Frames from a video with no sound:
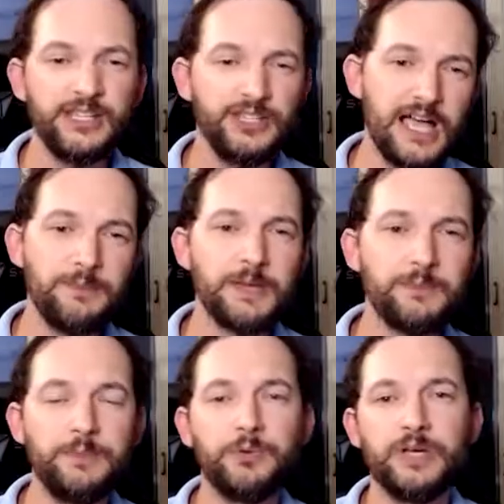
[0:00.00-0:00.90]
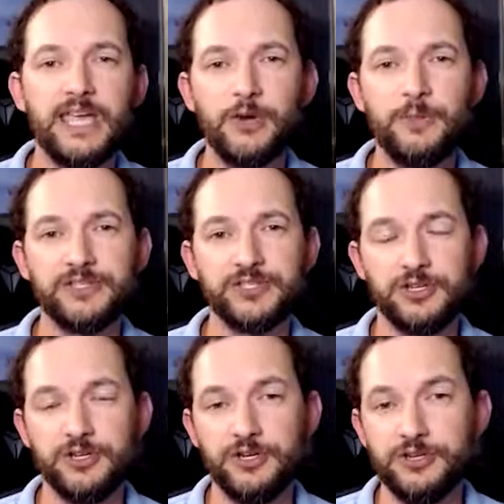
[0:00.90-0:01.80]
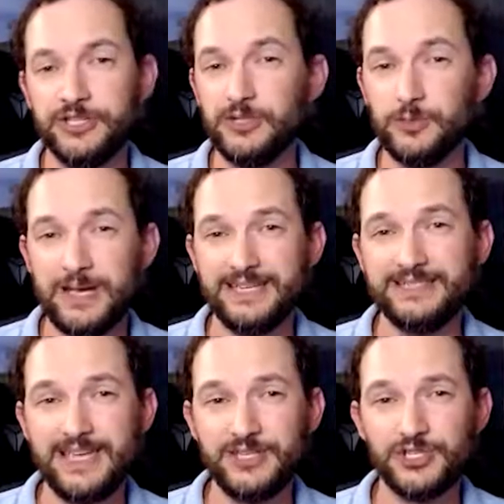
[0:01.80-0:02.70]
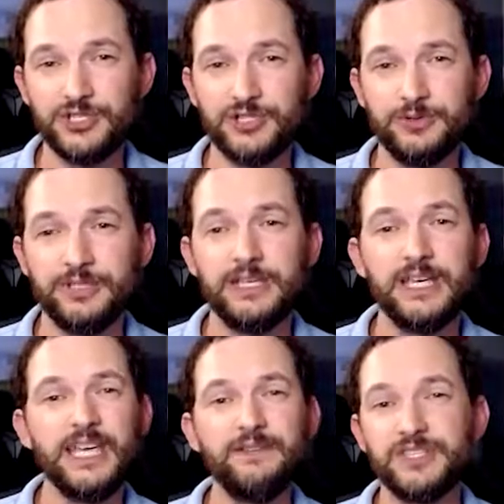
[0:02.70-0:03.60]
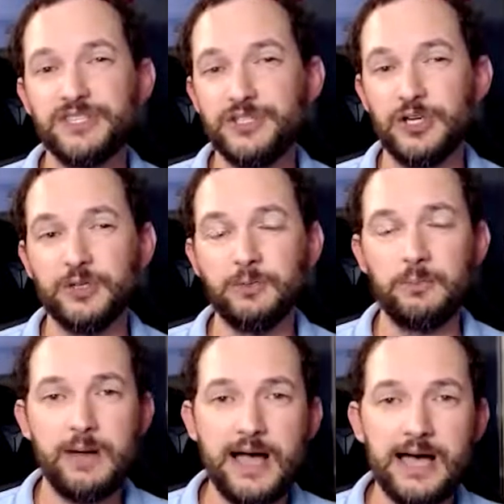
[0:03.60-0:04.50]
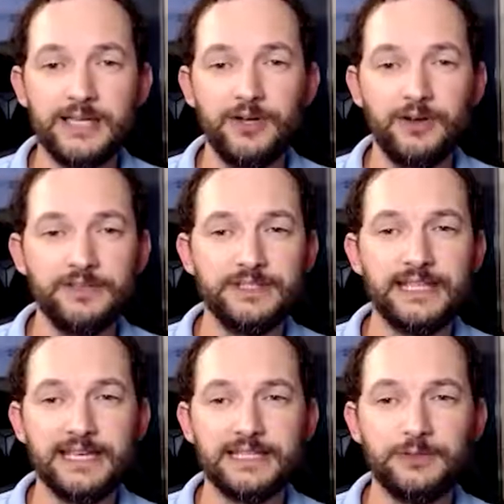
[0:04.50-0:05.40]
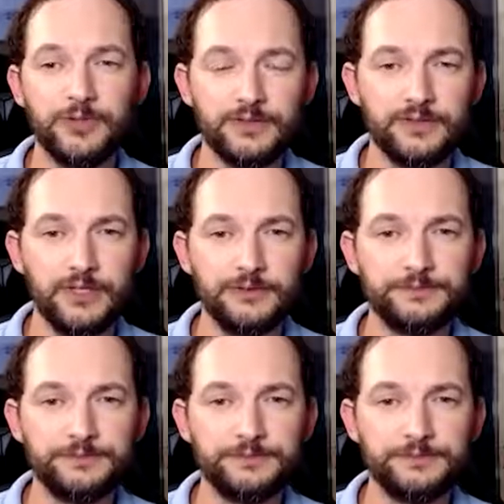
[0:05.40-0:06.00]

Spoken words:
and you can't make people care about security or pay attention to it if it's not part of their daily workflow.